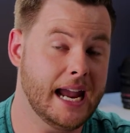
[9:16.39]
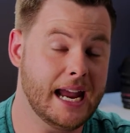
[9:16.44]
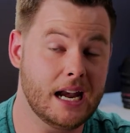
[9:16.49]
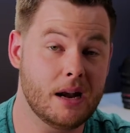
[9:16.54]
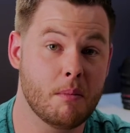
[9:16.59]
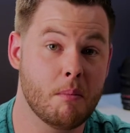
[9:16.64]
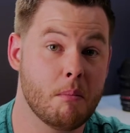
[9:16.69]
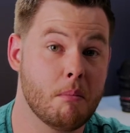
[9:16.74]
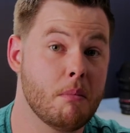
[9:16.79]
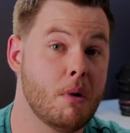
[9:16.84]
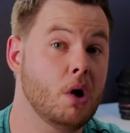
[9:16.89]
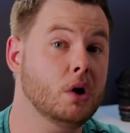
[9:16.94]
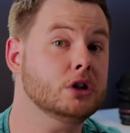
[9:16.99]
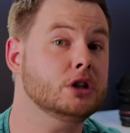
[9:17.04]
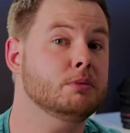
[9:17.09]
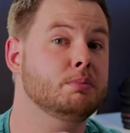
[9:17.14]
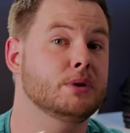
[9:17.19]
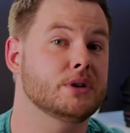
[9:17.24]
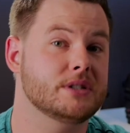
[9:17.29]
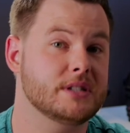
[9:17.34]
in
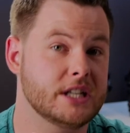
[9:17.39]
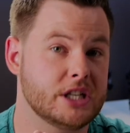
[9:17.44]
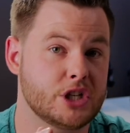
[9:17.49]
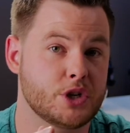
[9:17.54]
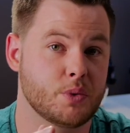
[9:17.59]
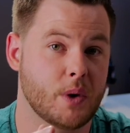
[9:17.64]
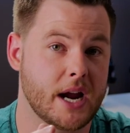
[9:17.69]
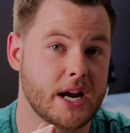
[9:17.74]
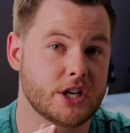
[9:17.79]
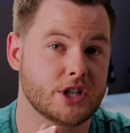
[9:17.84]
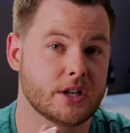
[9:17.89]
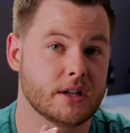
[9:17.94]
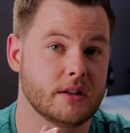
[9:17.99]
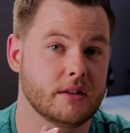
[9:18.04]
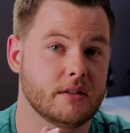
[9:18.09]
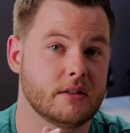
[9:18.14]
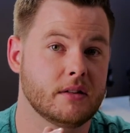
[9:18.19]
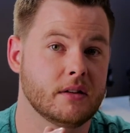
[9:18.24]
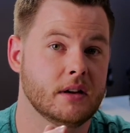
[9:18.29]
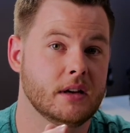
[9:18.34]
multiple
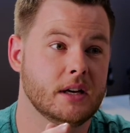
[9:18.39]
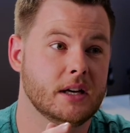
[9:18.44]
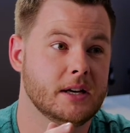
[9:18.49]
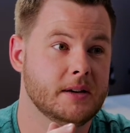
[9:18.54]
situations